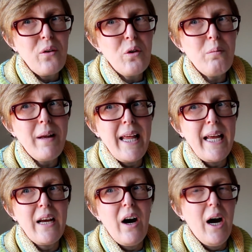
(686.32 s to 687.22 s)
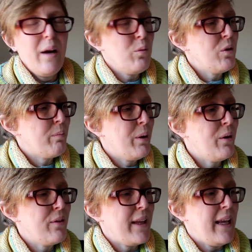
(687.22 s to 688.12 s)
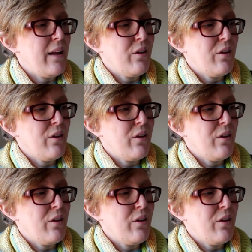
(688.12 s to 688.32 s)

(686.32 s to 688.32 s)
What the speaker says: Normally I would put the